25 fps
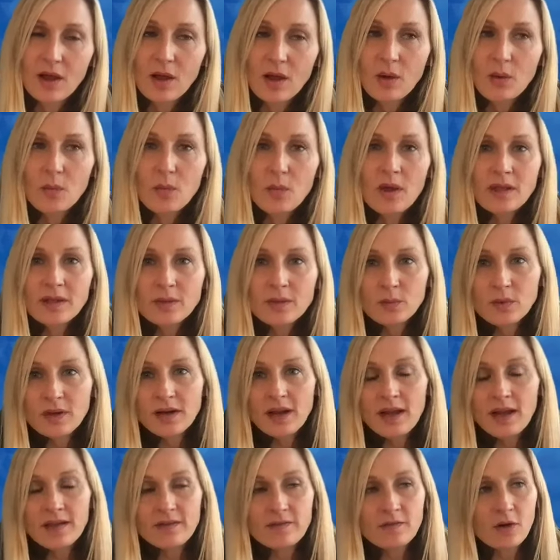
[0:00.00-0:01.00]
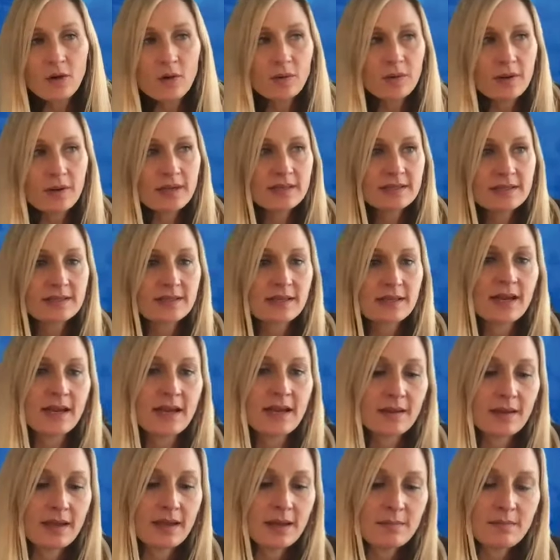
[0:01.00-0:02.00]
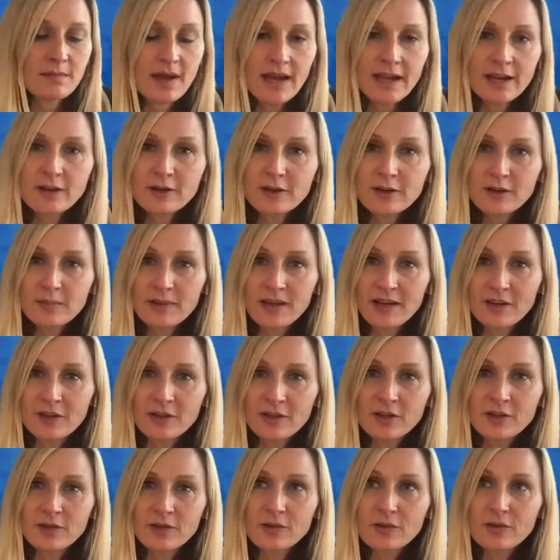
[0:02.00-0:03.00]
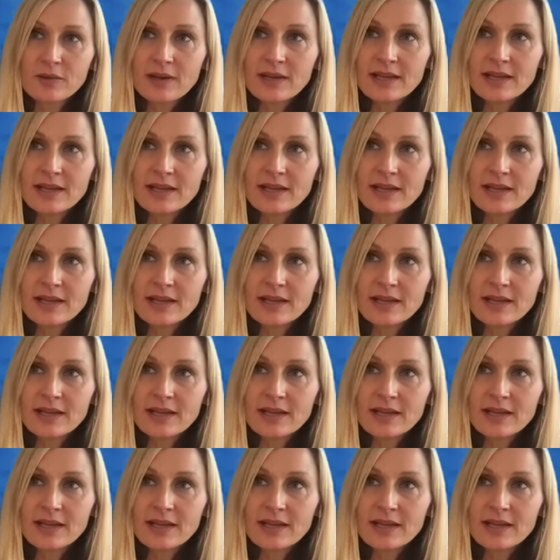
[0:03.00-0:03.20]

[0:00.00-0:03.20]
Well, and what I've always admired about you